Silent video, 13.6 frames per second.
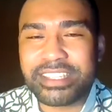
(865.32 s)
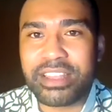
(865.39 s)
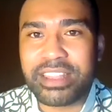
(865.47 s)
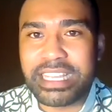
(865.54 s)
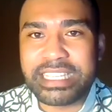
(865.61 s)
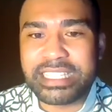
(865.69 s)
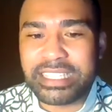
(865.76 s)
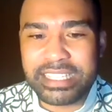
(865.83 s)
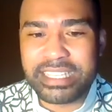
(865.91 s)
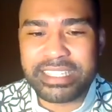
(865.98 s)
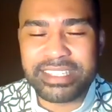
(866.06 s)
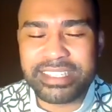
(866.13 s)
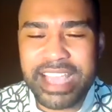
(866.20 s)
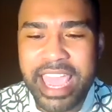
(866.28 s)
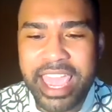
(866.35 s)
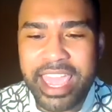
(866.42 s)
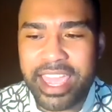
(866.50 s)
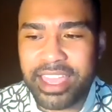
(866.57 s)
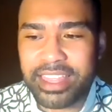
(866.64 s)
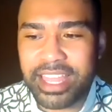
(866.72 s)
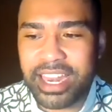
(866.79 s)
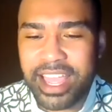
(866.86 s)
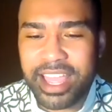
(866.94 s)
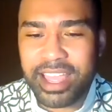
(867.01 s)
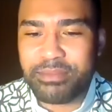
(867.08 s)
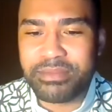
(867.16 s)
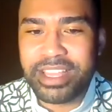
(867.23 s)
There's this saying that
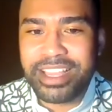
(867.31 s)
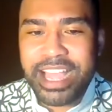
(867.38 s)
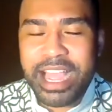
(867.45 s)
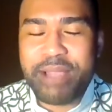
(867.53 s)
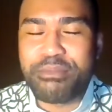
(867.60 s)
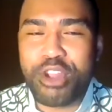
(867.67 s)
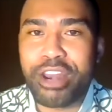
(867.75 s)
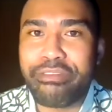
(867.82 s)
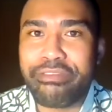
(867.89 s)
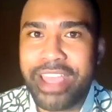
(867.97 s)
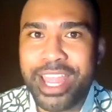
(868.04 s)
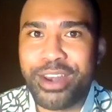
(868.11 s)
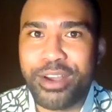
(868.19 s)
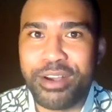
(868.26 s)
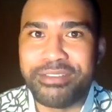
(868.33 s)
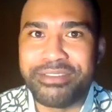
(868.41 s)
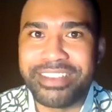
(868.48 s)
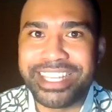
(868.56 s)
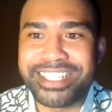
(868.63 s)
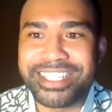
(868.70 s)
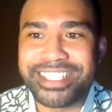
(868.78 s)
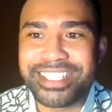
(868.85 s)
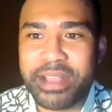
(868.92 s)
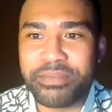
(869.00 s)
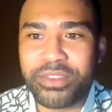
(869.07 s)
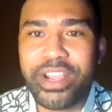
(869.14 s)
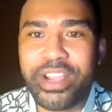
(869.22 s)
I'm not a fan of. It's
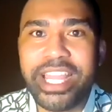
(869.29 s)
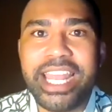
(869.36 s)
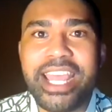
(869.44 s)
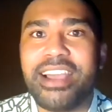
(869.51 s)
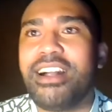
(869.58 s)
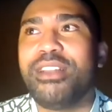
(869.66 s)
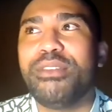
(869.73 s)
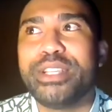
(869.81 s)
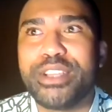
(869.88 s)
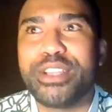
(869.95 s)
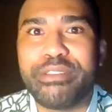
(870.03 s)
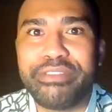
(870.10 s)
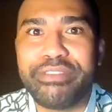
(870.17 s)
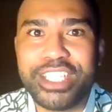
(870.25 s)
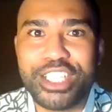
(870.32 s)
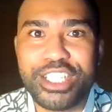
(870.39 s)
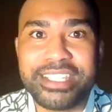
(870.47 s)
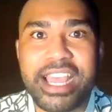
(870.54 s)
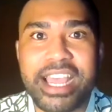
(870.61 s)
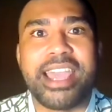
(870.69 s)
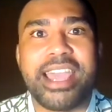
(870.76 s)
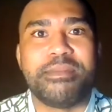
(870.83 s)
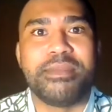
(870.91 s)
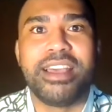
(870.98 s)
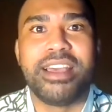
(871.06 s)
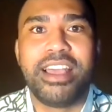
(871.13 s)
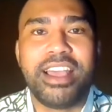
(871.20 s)
Oile, always on Fiji time,
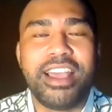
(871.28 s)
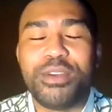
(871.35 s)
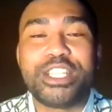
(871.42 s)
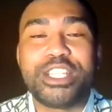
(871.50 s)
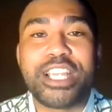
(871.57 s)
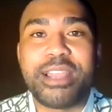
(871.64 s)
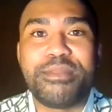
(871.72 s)
which I'm